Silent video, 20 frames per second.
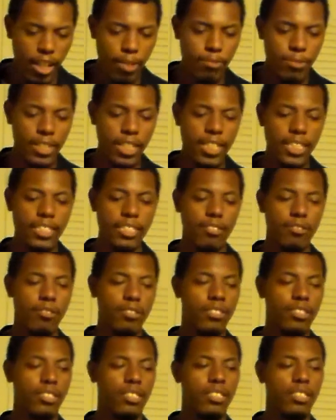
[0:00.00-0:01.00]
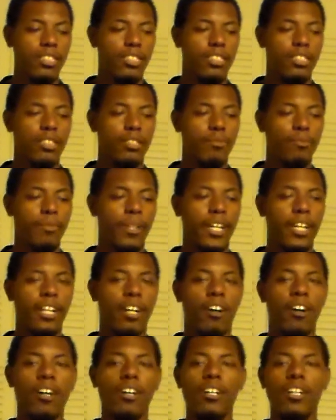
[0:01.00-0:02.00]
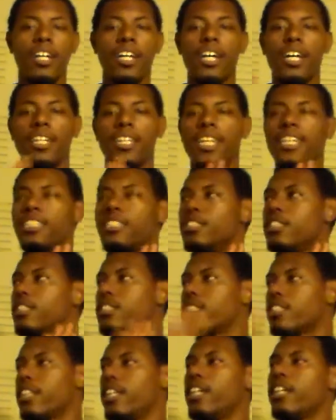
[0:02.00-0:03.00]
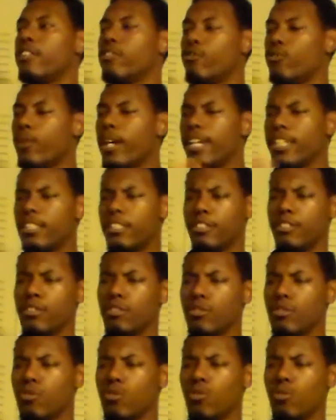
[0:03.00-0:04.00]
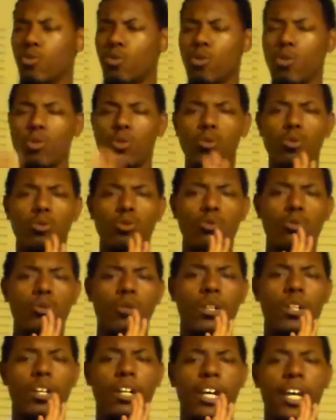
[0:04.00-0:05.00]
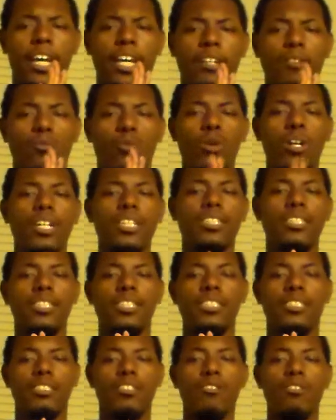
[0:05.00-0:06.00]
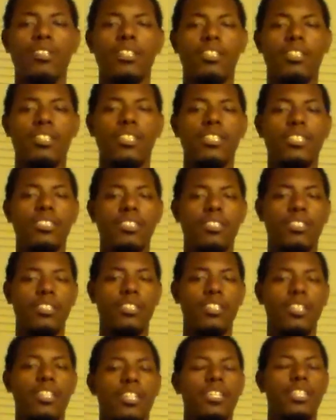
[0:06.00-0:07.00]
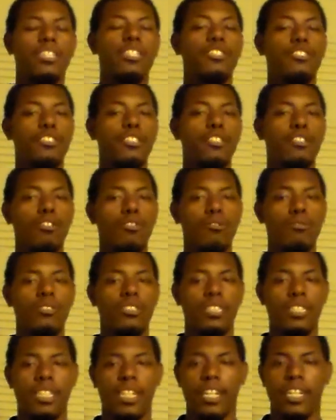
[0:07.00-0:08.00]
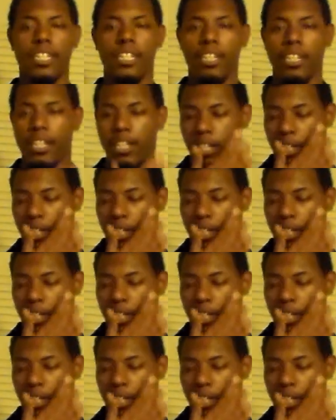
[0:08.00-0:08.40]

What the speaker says: I'm telling you, man, let's just cut right to who and what is going on the show tonight.